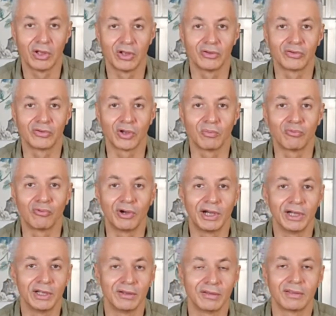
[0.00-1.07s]
top
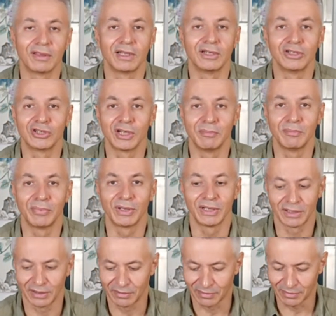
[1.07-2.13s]
wines and
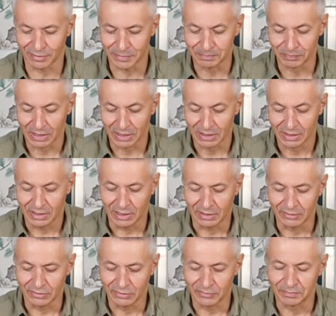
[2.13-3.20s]
champagnes.
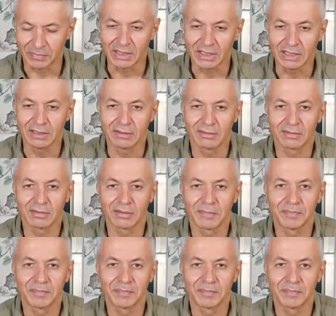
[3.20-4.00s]
And it's